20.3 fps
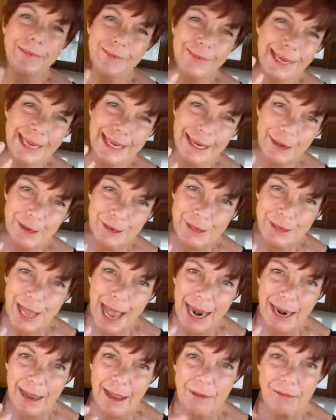he knows
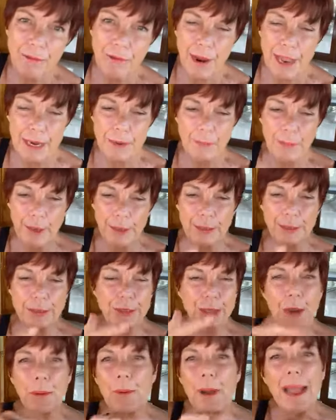I love rainbows,
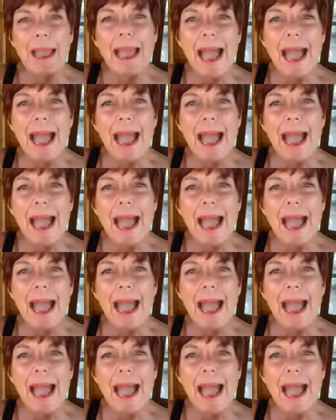so